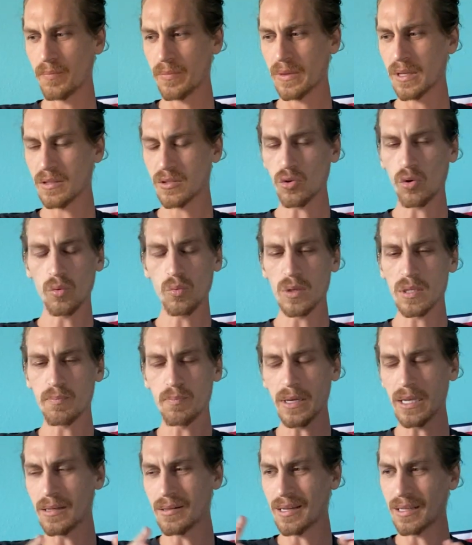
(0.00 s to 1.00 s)
It's always
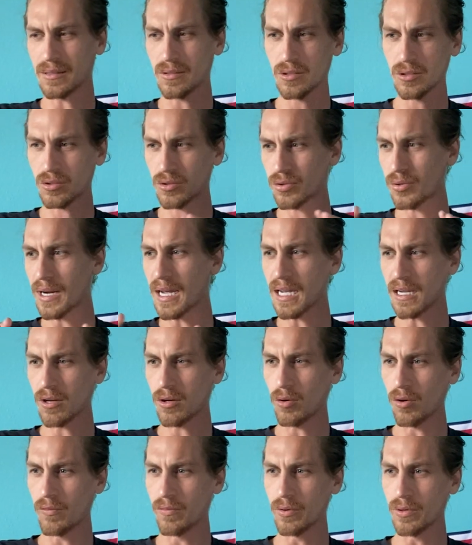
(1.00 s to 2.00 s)
been that track
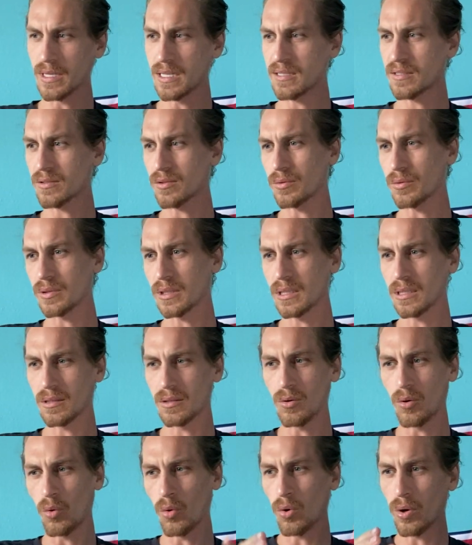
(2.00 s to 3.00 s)
over history, and
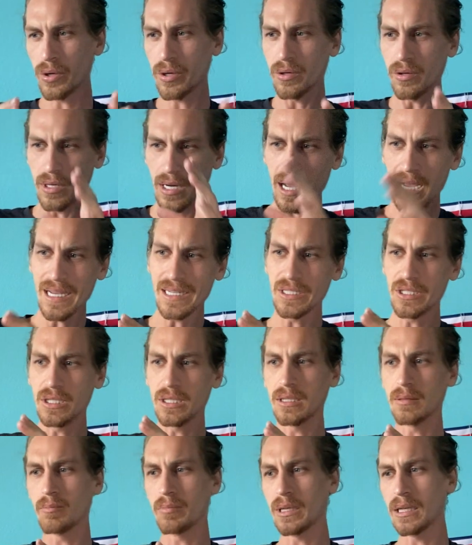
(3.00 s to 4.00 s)
order and
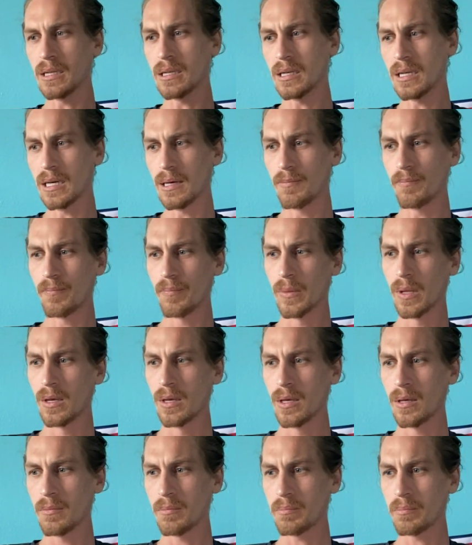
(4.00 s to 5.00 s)
hygiene
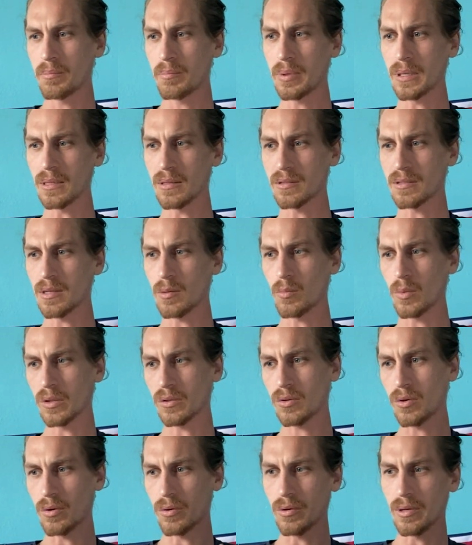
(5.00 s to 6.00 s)
been
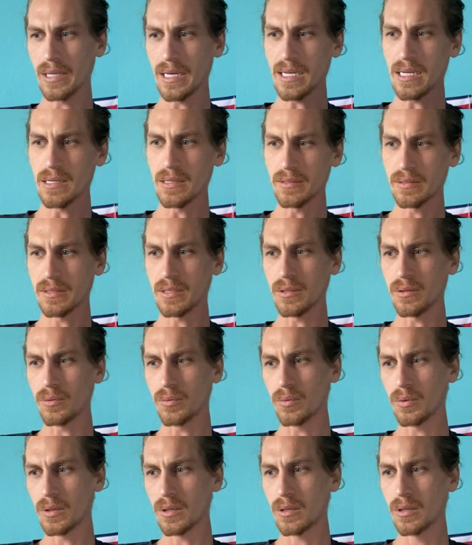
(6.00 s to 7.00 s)
somewhat correlated
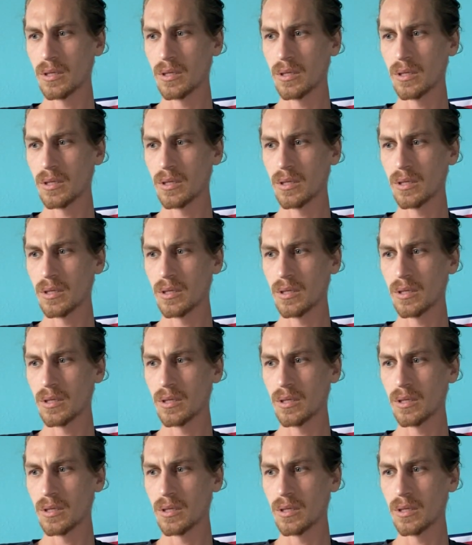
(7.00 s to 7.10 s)
to